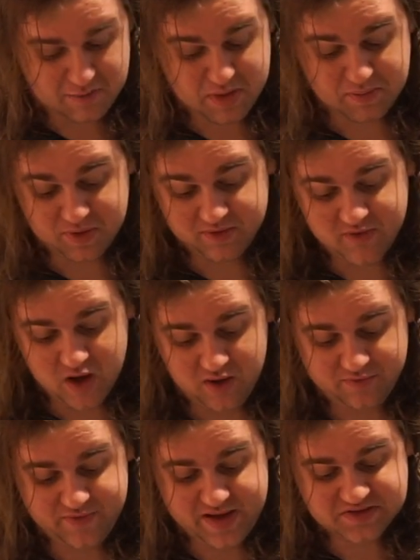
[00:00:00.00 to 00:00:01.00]
People of all
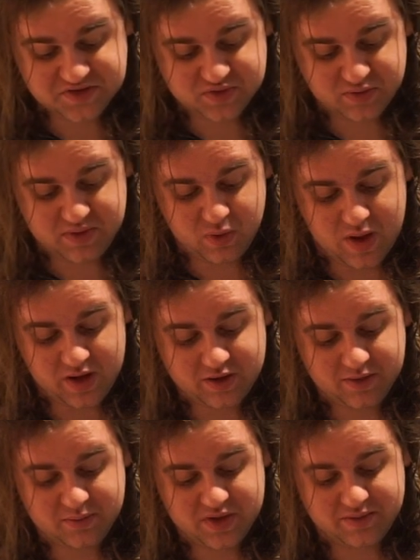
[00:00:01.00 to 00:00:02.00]
faiths would be
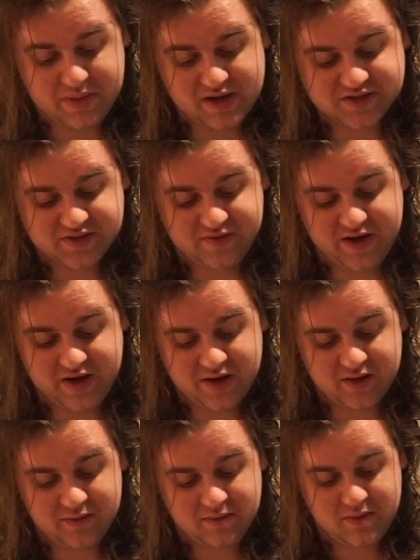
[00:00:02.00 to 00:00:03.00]
welcome in Pennsylvania.
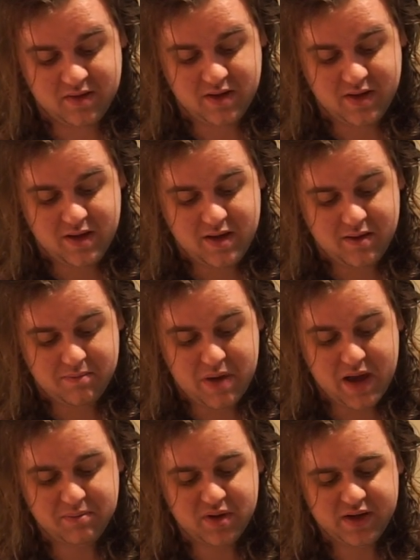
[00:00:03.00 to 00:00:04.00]

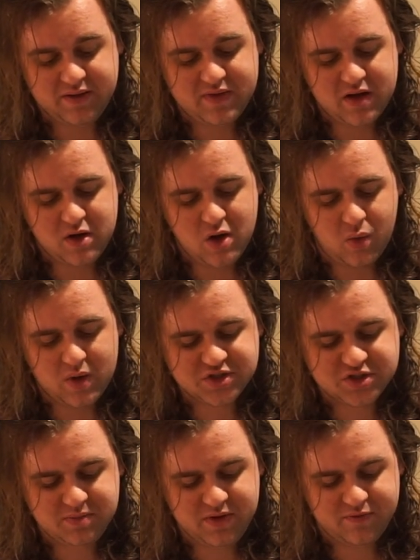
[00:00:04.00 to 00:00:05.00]
Penn believed that no one
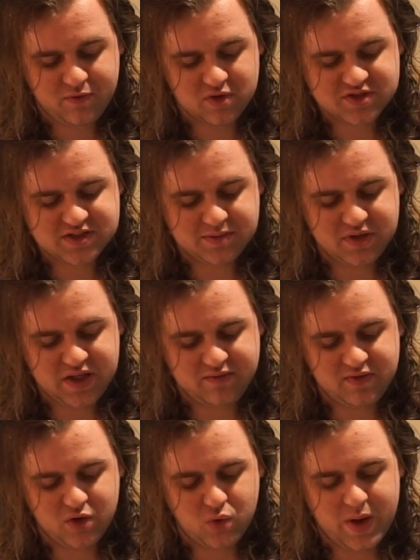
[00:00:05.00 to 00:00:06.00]
should be forced to believe
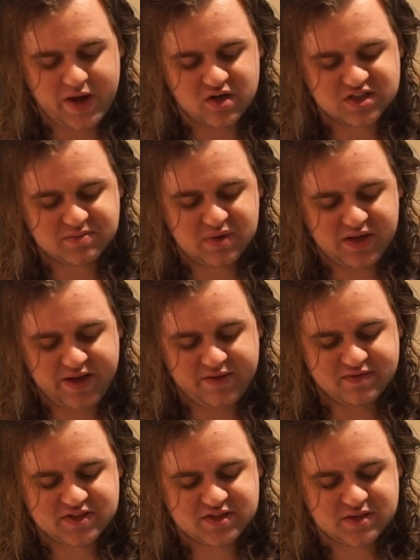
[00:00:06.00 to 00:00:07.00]
in the Quakers'
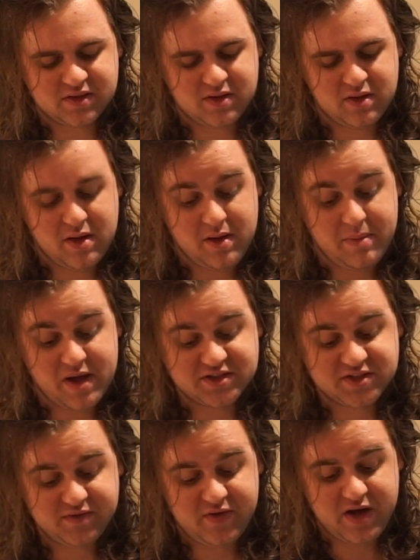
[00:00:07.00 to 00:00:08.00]
beliefs.
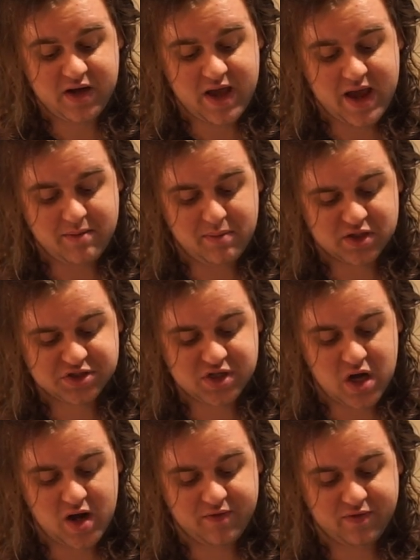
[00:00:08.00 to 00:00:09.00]
Pennsylvania had much to
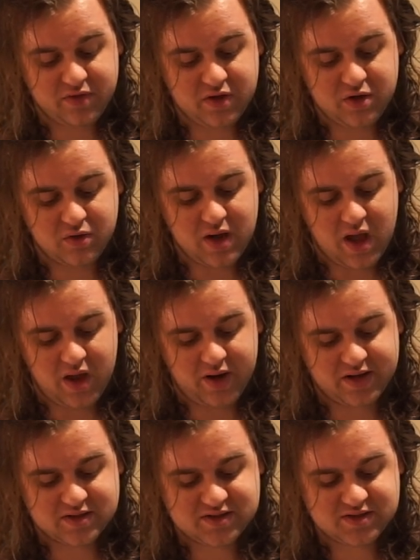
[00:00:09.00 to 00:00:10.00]
offer the new
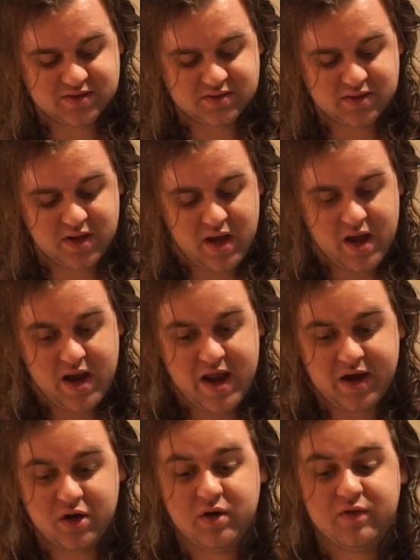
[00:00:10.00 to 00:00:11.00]
colonist. It
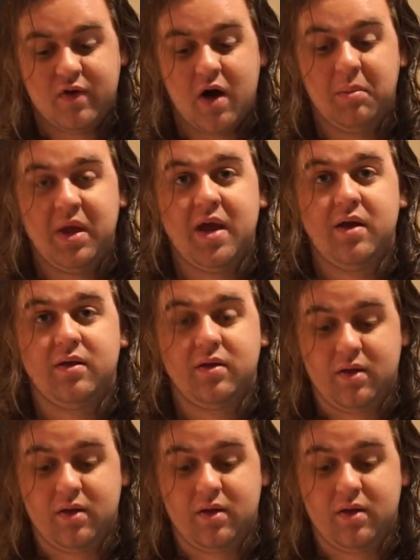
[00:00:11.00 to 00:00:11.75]
had good farmland,